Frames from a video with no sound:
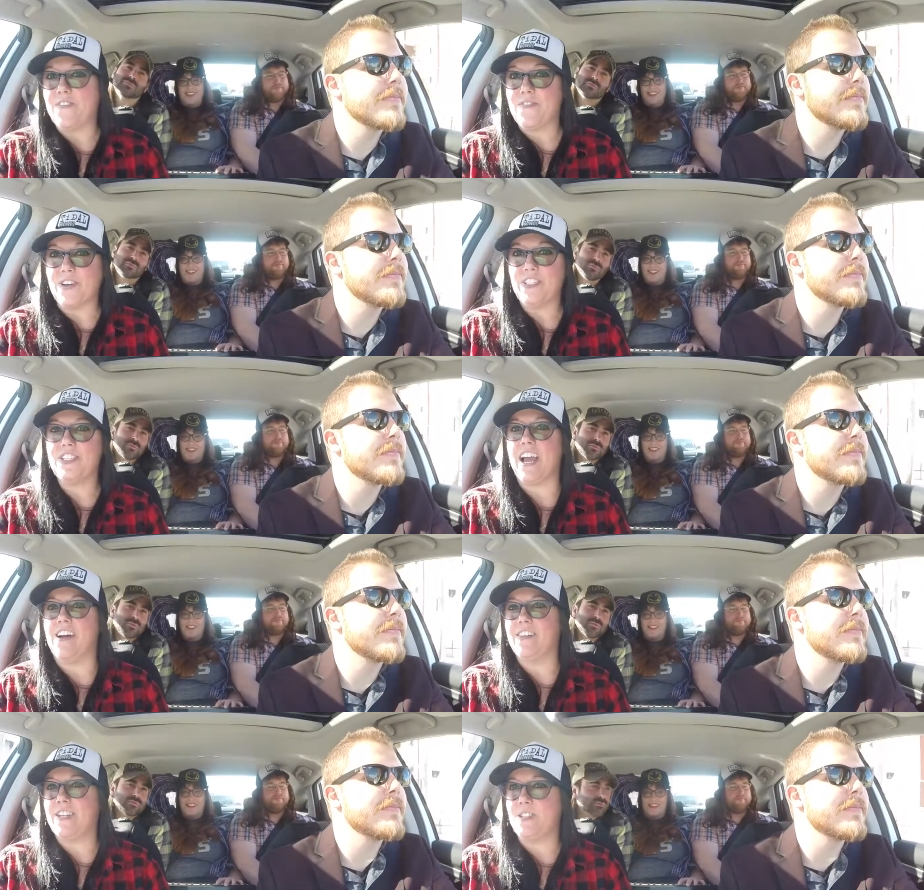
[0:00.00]
Speaker 1: our first
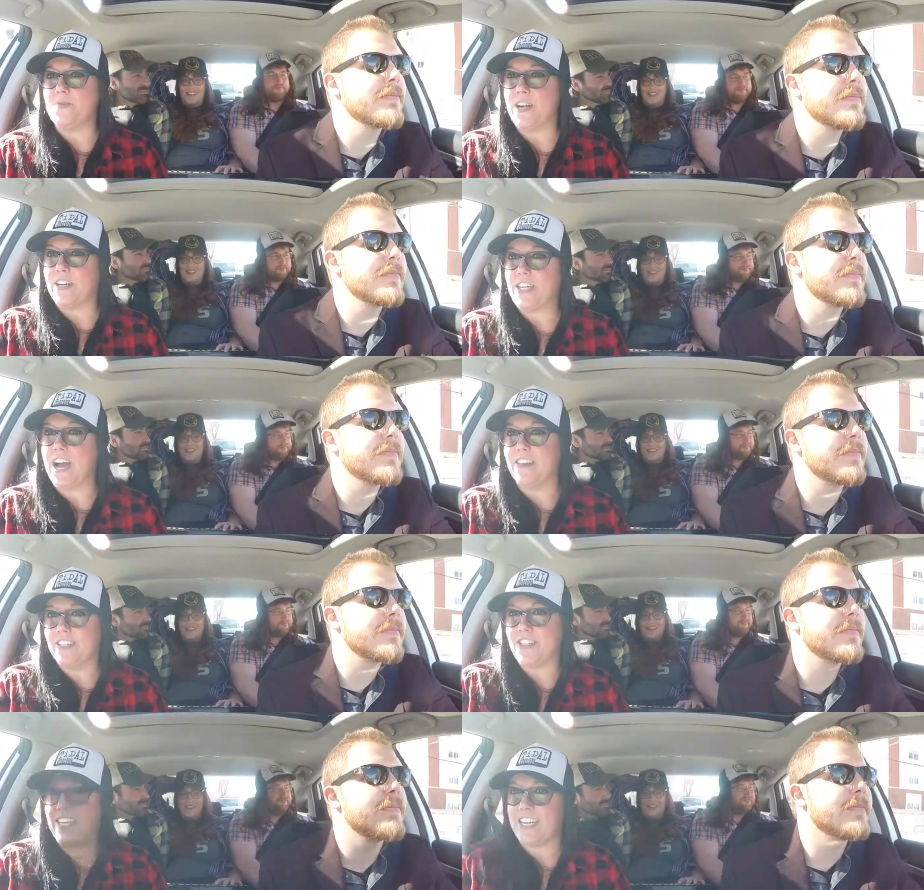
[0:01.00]
challenge. We are challenging